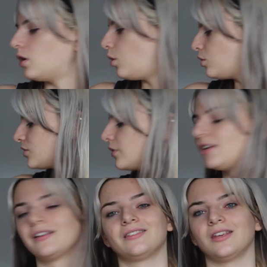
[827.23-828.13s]
also
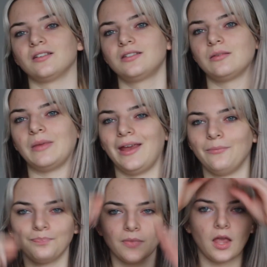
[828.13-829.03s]
does things to
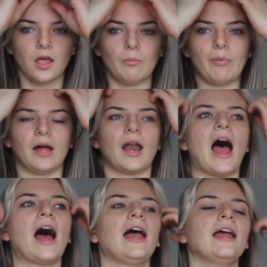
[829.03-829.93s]
me, but
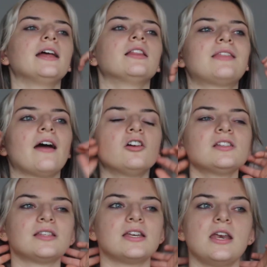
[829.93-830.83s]
there
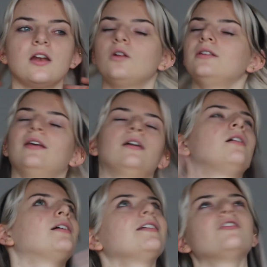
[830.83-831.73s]
is
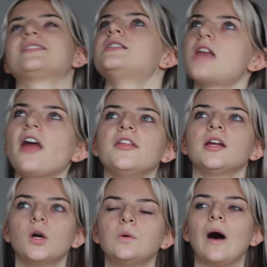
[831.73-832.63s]

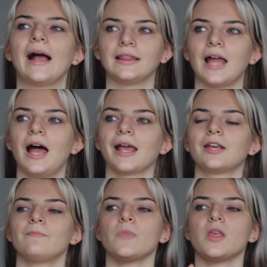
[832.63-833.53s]
nothing quite like